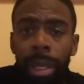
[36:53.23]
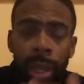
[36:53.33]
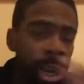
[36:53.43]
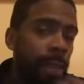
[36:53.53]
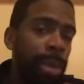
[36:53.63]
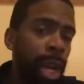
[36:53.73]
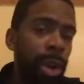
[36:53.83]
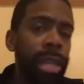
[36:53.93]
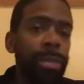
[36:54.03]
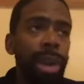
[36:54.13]
The government
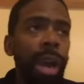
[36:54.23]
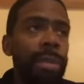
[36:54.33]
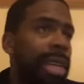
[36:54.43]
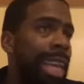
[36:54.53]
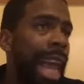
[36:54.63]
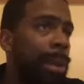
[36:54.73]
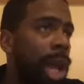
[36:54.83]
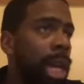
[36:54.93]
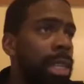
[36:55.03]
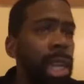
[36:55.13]
created the problem, and then they came
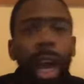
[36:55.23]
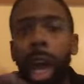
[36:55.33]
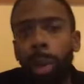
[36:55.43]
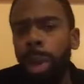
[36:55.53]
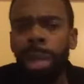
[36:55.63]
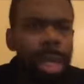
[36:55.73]
along and said, "Oh